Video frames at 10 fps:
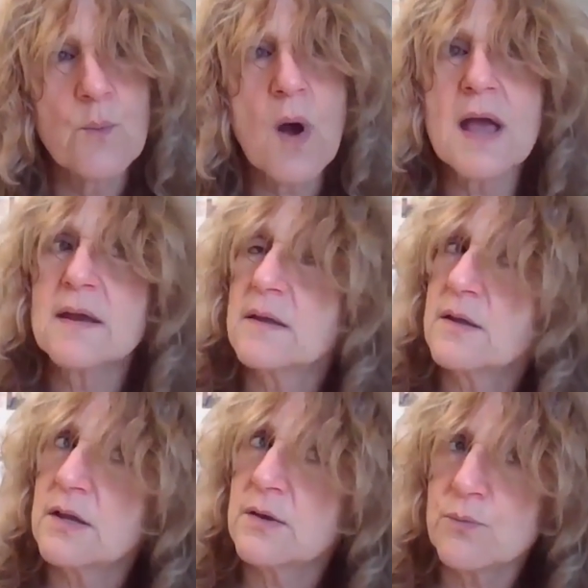
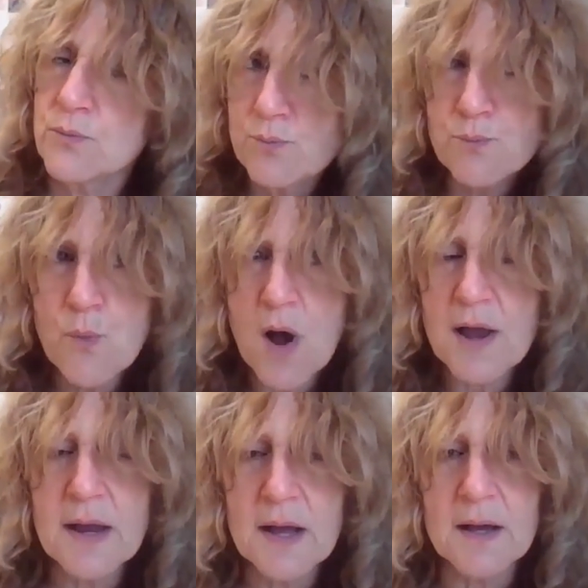
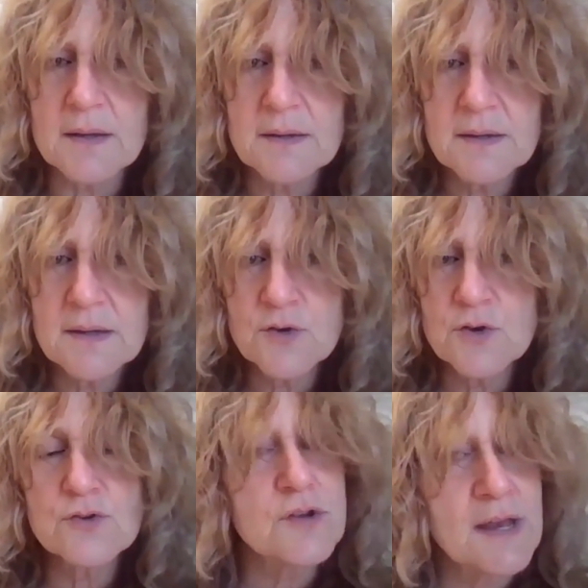Why not?
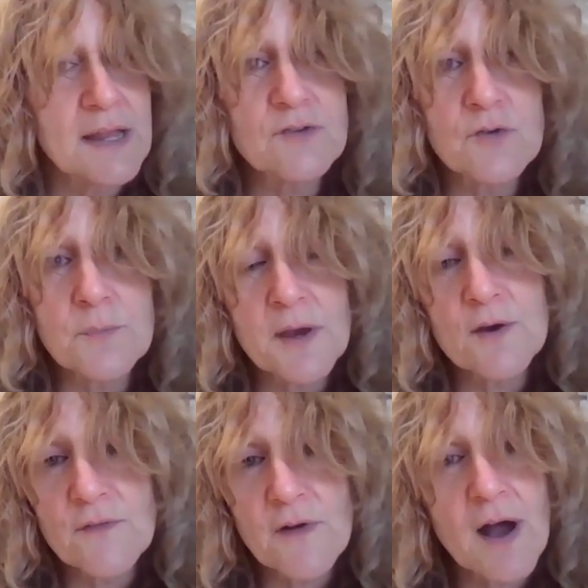You're an extra
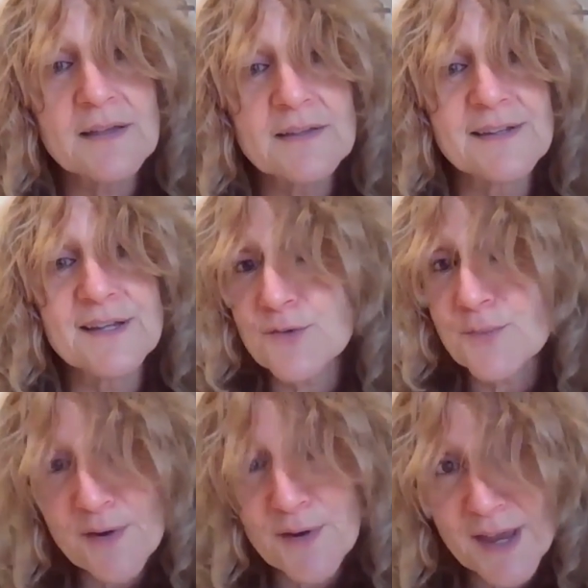pair of eyes, an
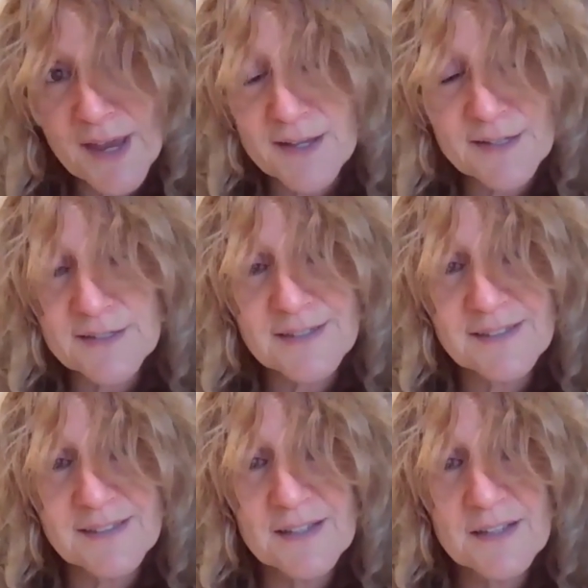extra pair of
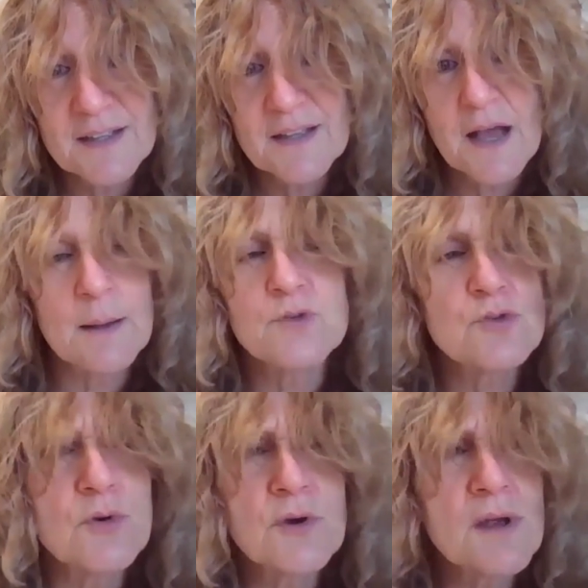hands. I'm
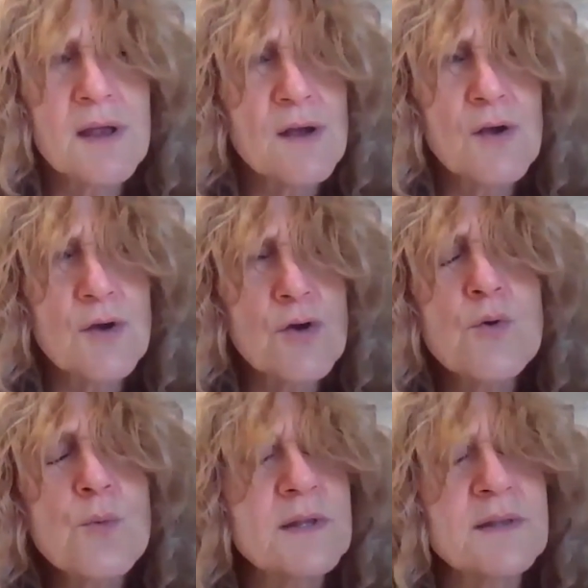sure,
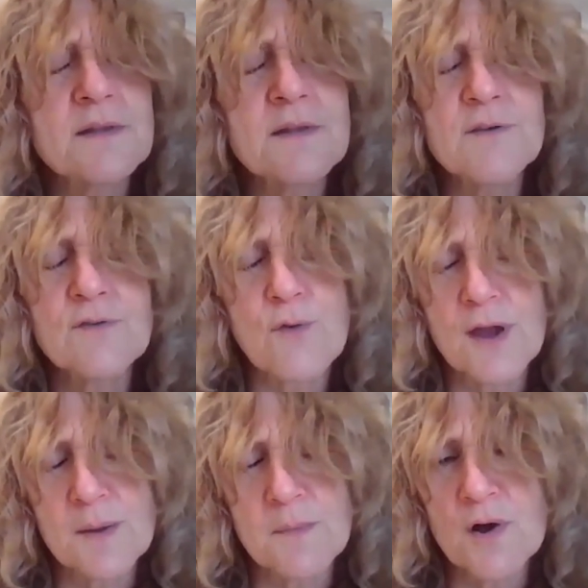who wouldn't love
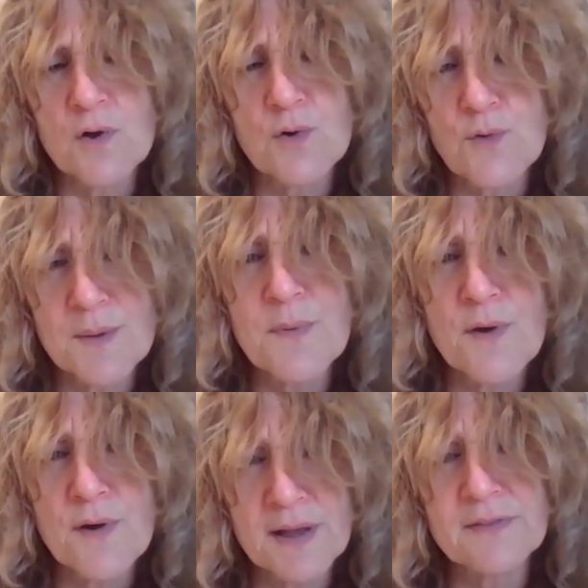grandma or
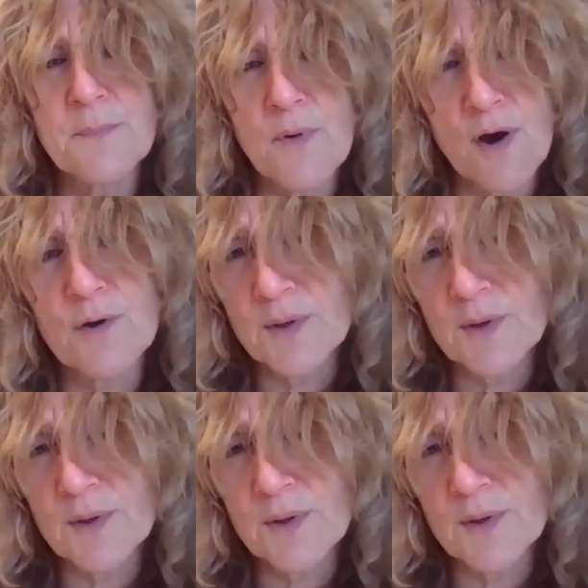grandpa at the park